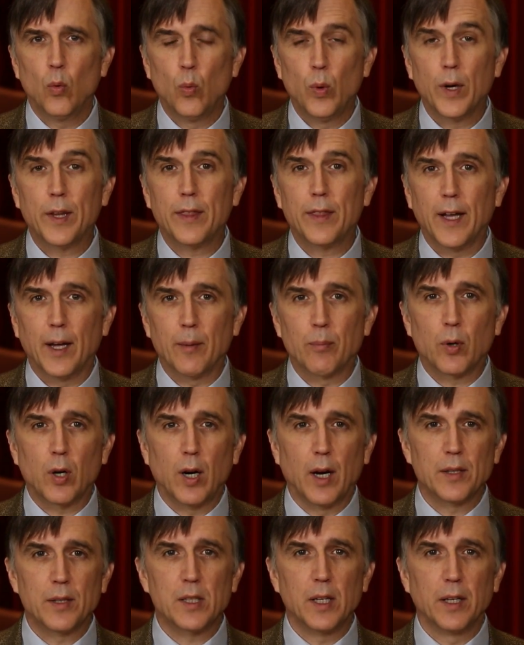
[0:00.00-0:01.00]
with that
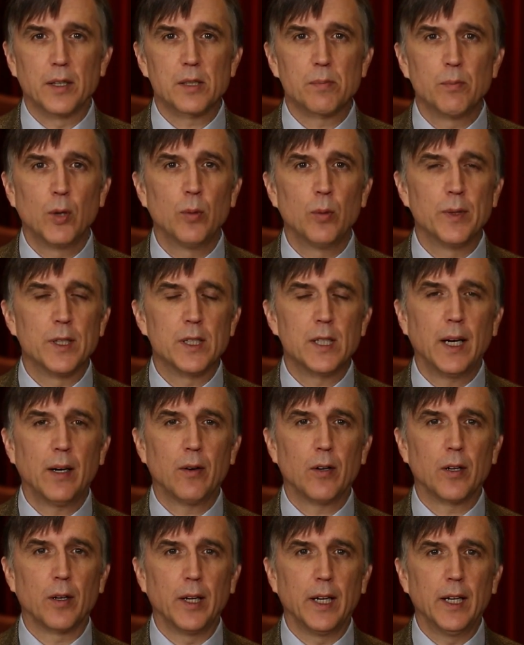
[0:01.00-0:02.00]
process
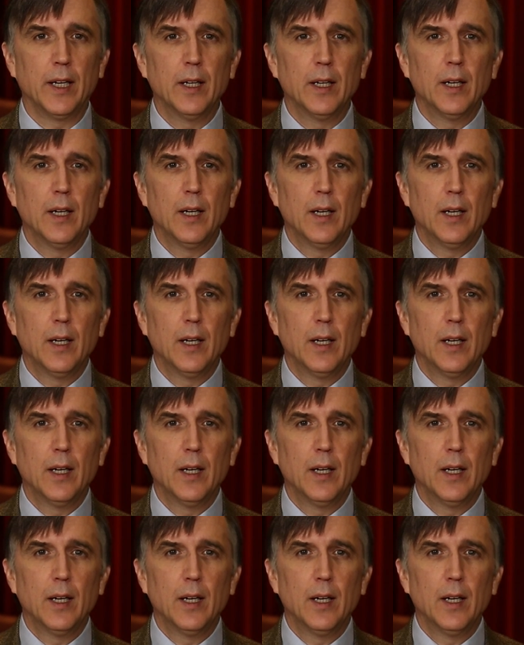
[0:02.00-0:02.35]
momentarily.